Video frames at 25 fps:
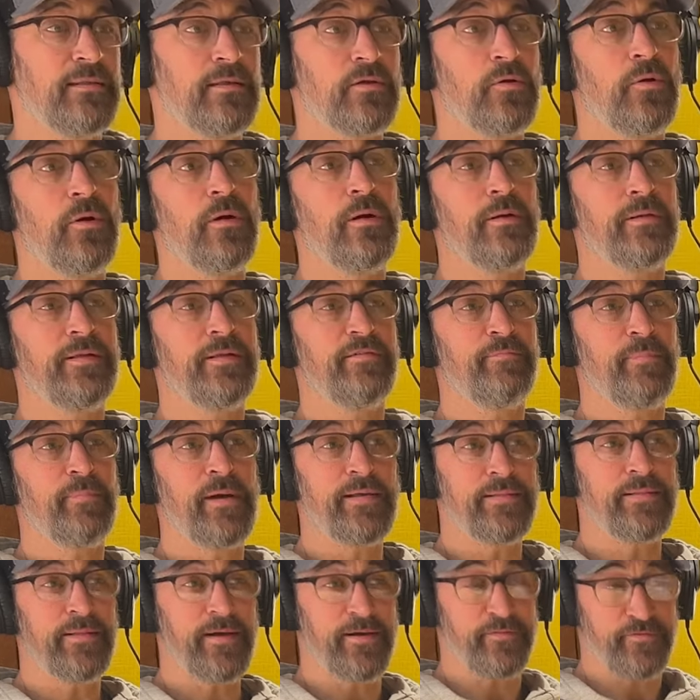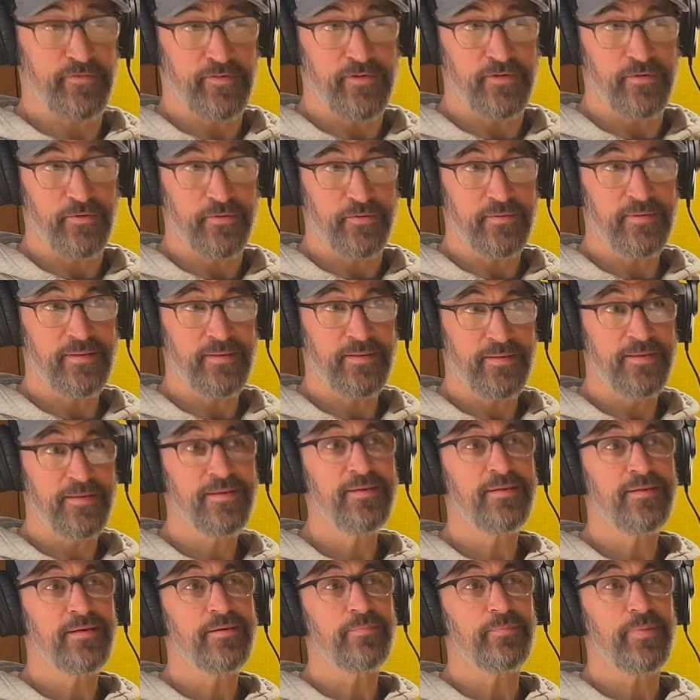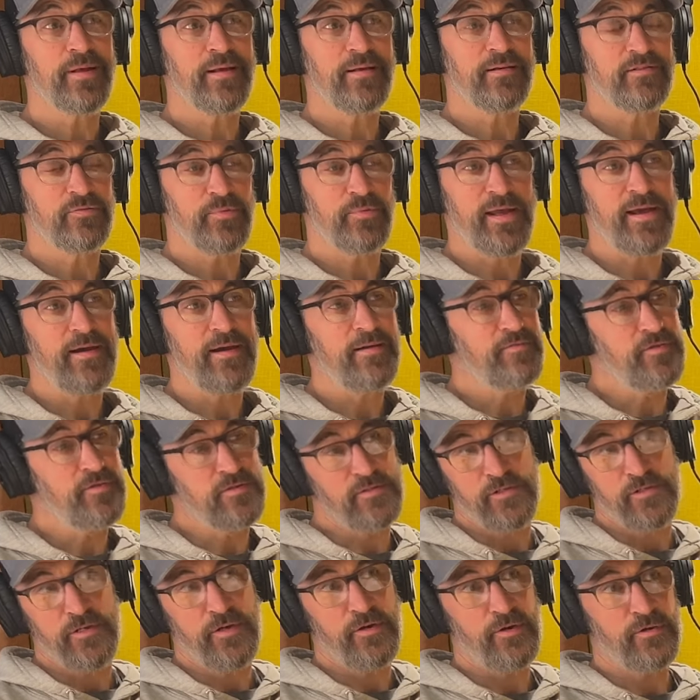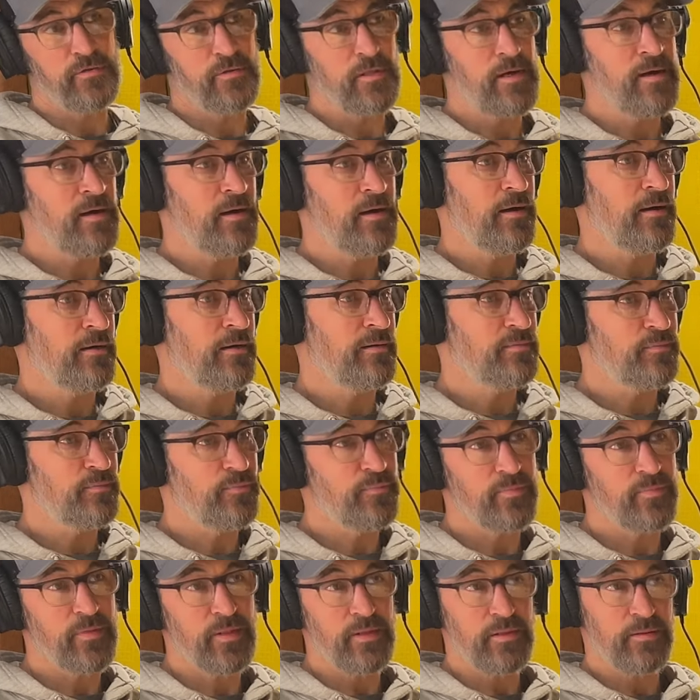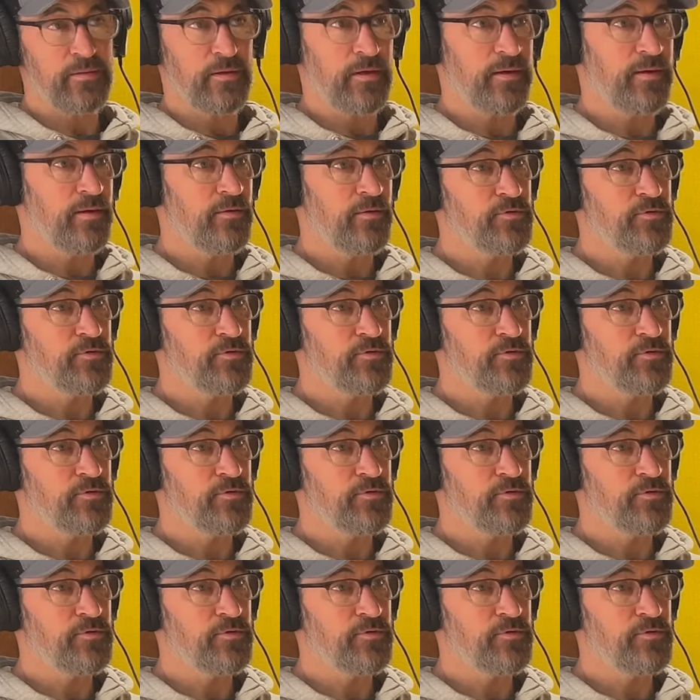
the quality of my life too, because mm -hmm. we have this year long uh,